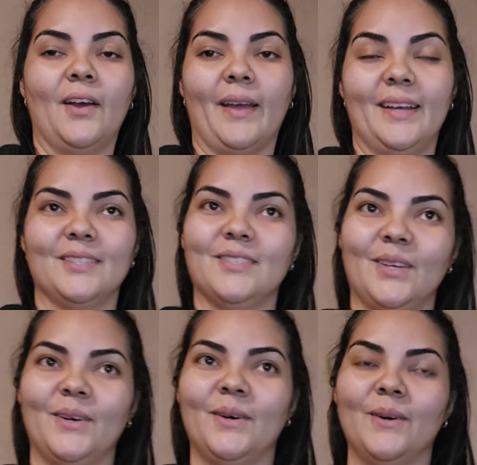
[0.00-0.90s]
Okay,
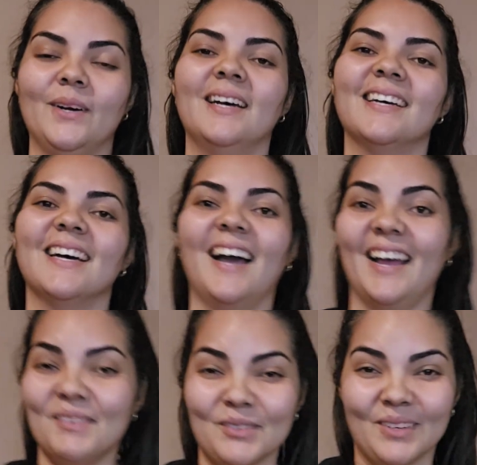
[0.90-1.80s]
so
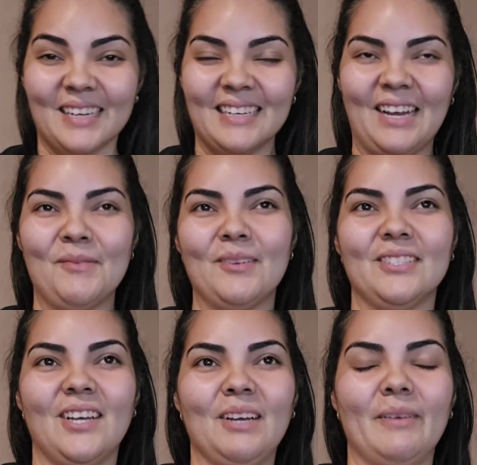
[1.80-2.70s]
hi everyone. Now I'm going
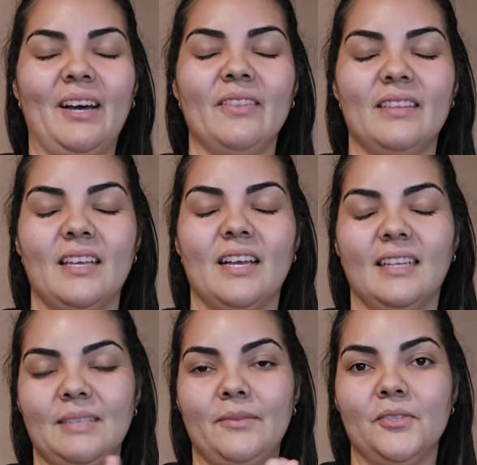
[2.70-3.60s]
to talk about the
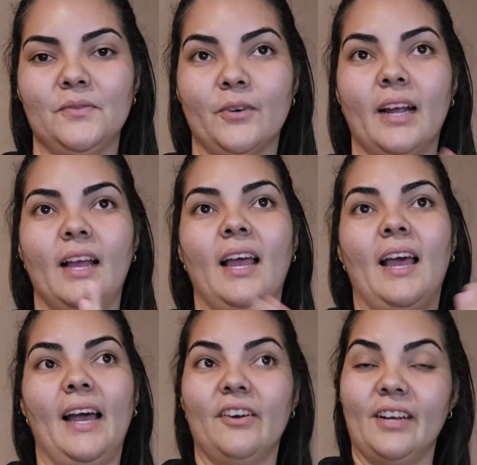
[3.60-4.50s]
concept notes for
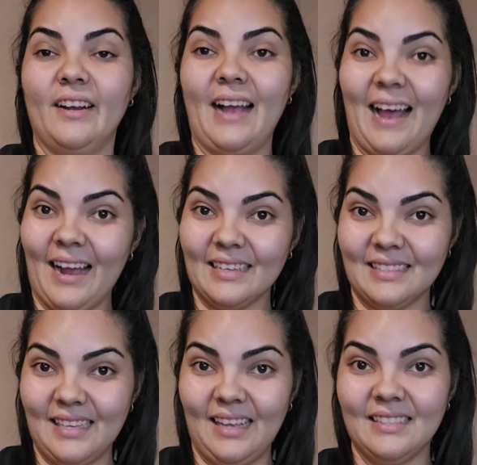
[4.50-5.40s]
healthcare
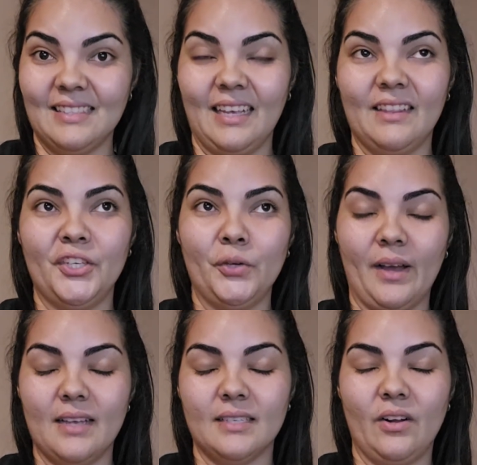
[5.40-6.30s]
access in the
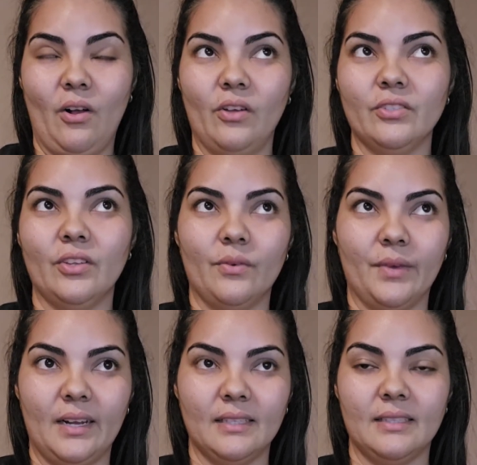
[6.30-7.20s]
US and also the
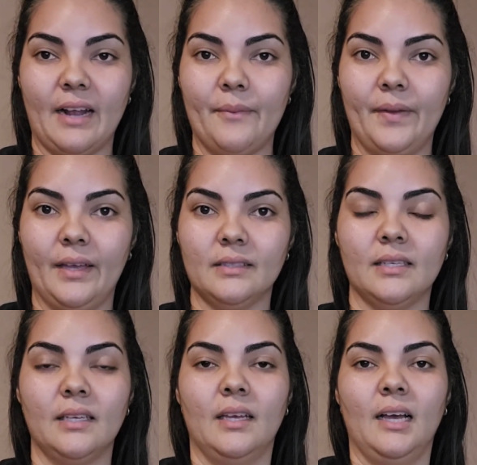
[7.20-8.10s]
readings that I picked
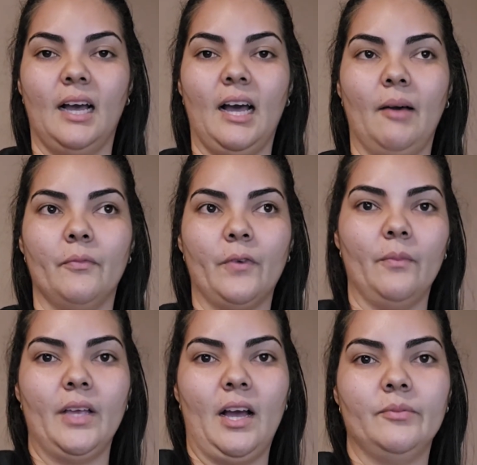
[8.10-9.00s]
from
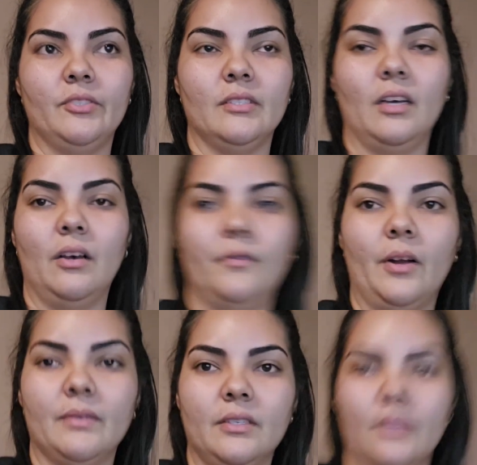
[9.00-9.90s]
the options of
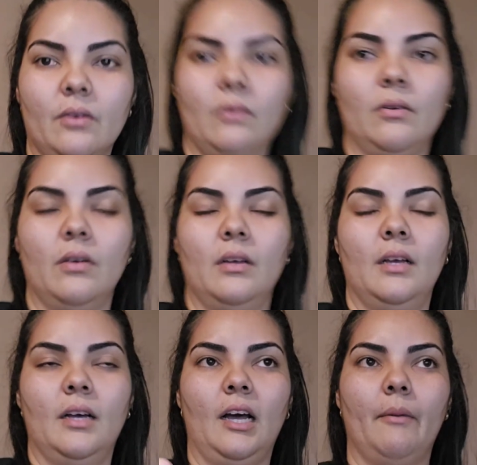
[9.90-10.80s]
pharmaceutical,
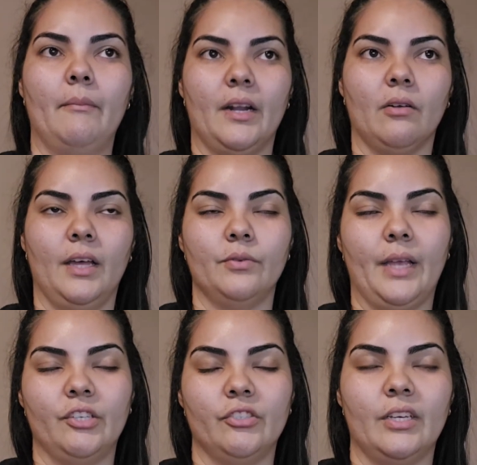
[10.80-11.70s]
medical
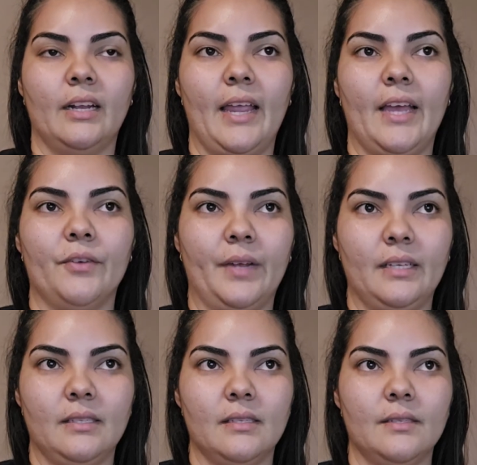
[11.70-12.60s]
education, and
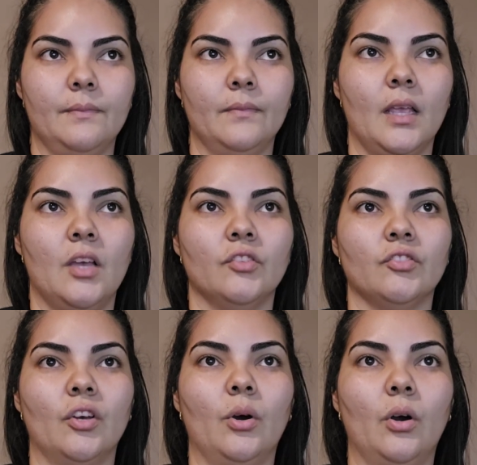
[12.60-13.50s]
racism.
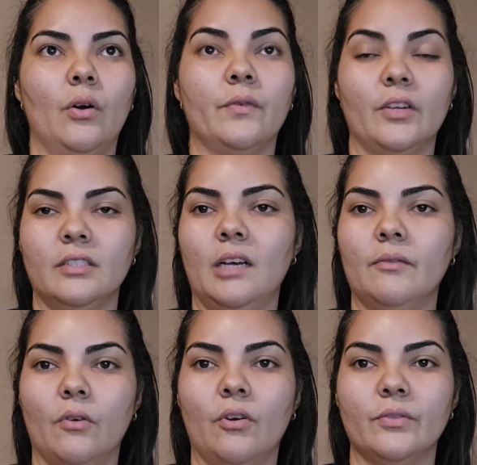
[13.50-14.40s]
So, first off,
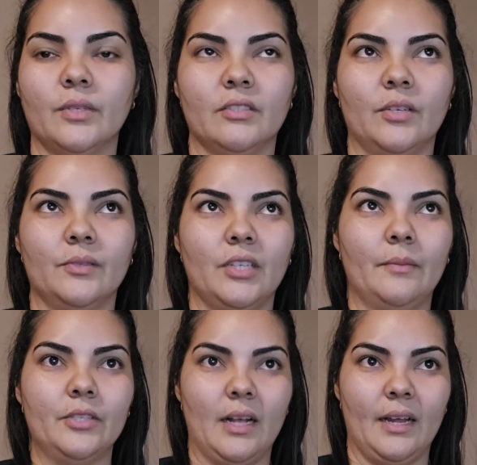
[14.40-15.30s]
of course, we're going to start with
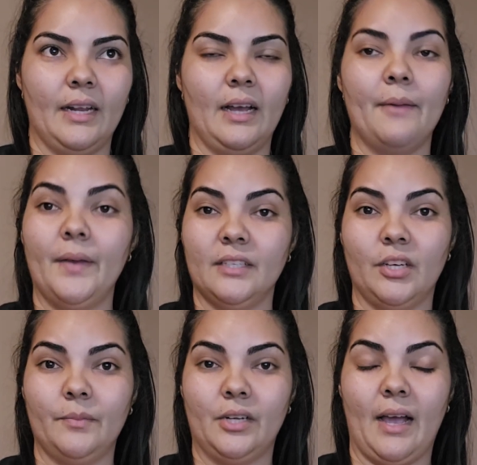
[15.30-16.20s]
chapter 9. I picked
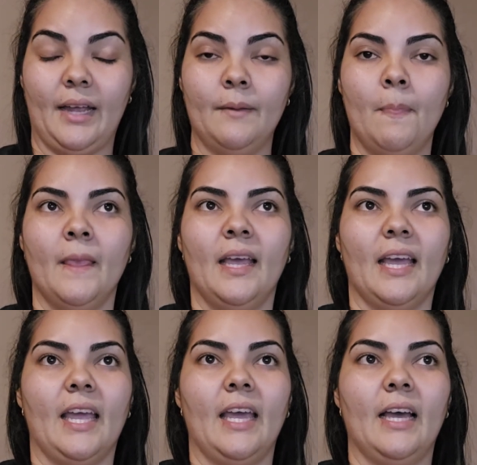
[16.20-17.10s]
chapter 9,
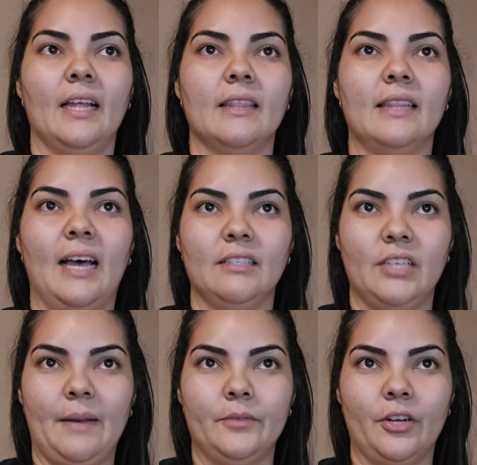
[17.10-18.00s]
and that
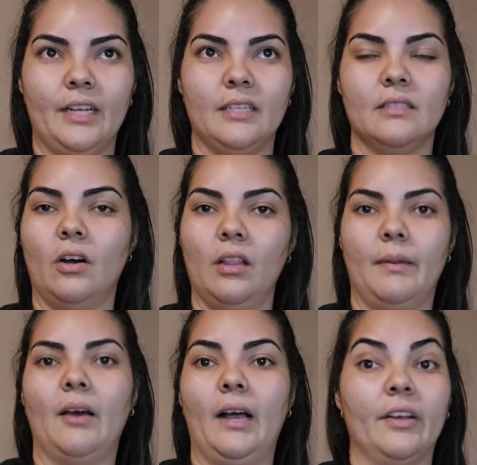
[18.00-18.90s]
chapter is all
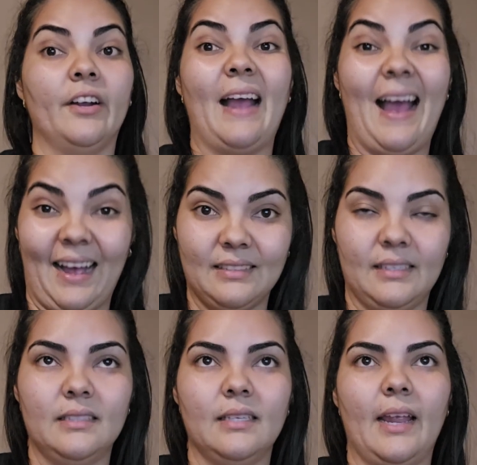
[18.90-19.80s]
about healthcare
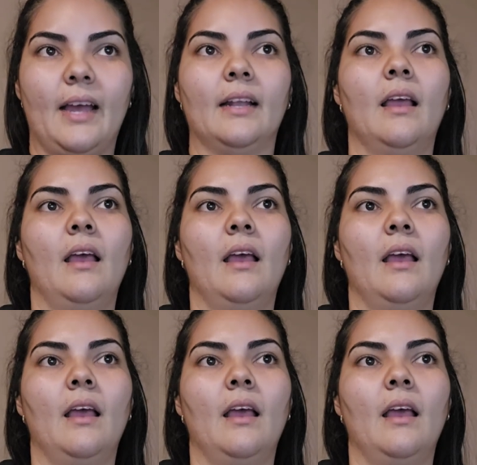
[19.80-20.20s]
access. And